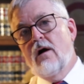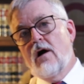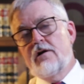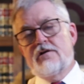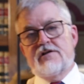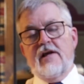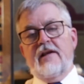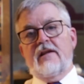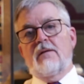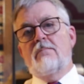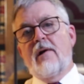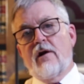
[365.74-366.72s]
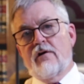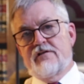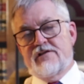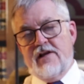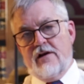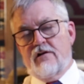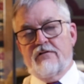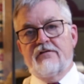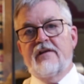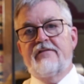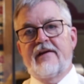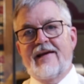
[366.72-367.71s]
Understand that the marital standard of
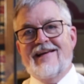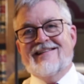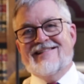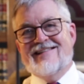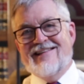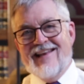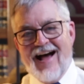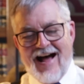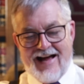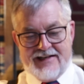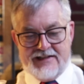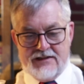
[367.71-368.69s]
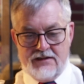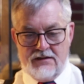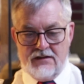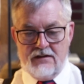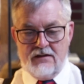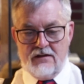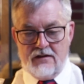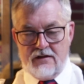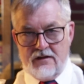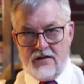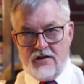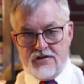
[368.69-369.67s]
living is not
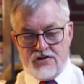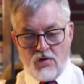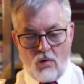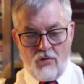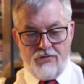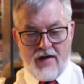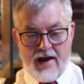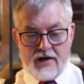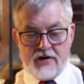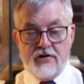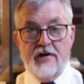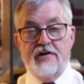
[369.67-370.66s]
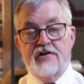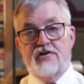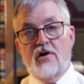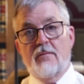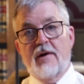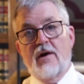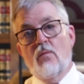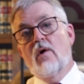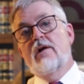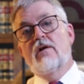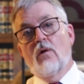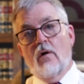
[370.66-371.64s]
the sole factor in determining
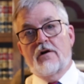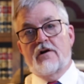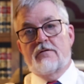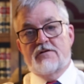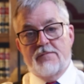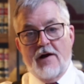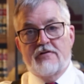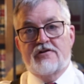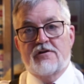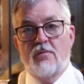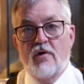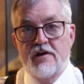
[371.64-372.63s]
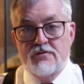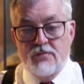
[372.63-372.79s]
what long-term spousal support is.